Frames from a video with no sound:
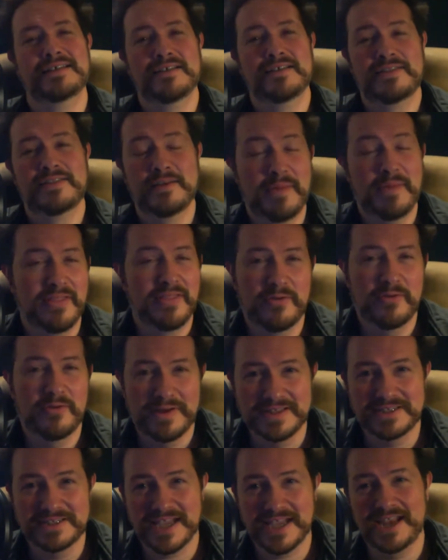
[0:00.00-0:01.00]
The mother went
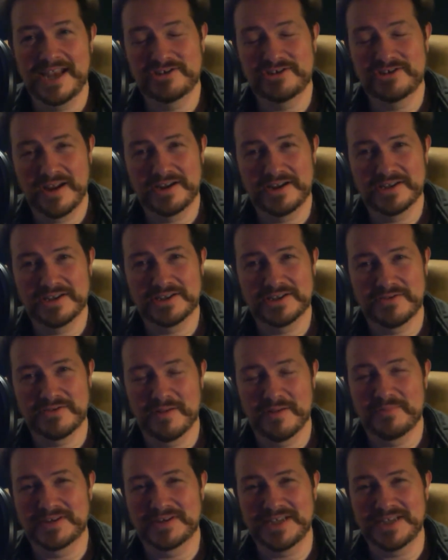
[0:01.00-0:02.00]
insane trying to
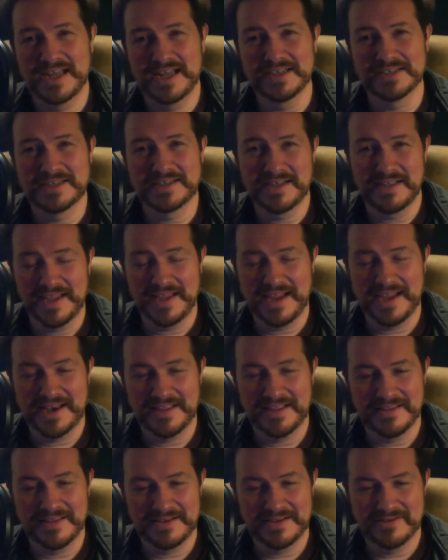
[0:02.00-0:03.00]
scrub the tiles clean,
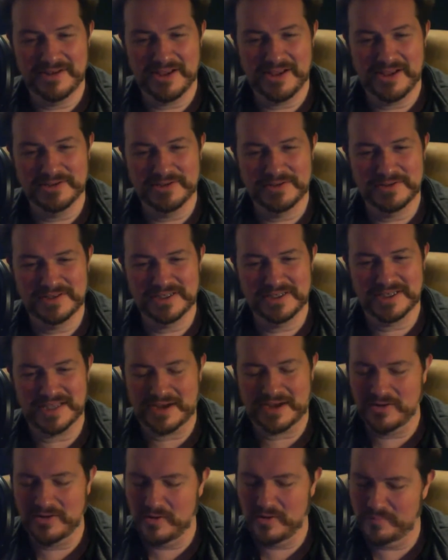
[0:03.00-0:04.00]
and the ghost was just like,
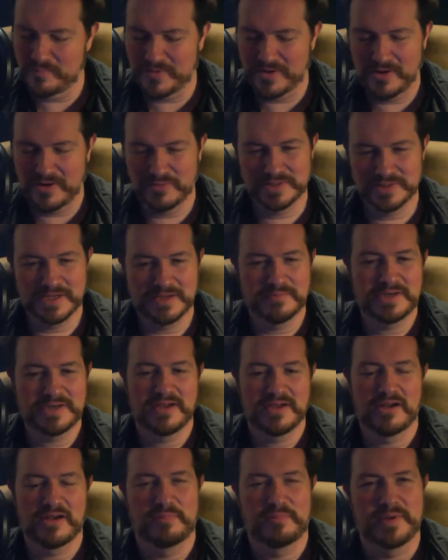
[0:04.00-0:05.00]
nope, they're always going to be
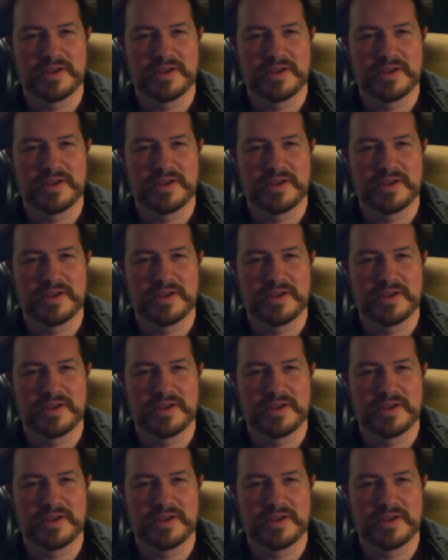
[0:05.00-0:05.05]
dog pee